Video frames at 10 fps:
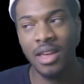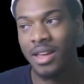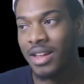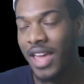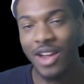
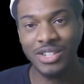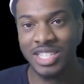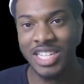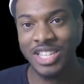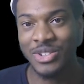
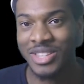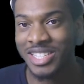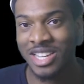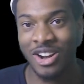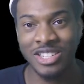Guarantee you
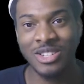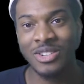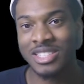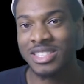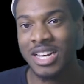this card is
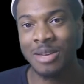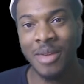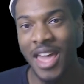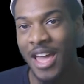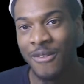going to stop
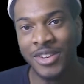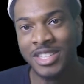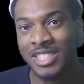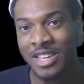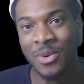every
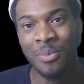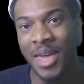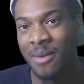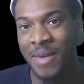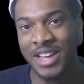single
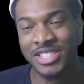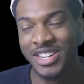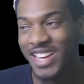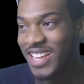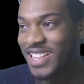paint masher
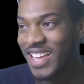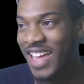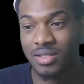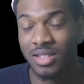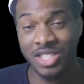in the
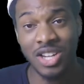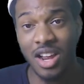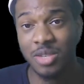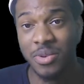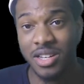game. His
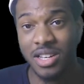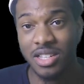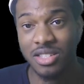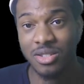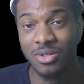shot is pretty
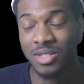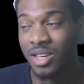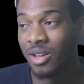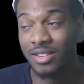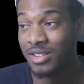good too,
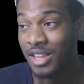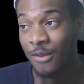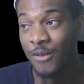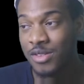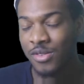so
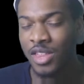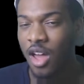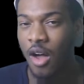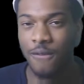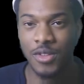defensively,
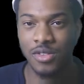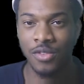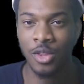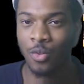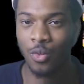
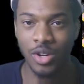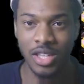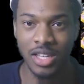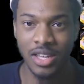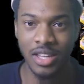offensively,
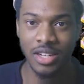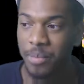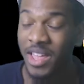really good.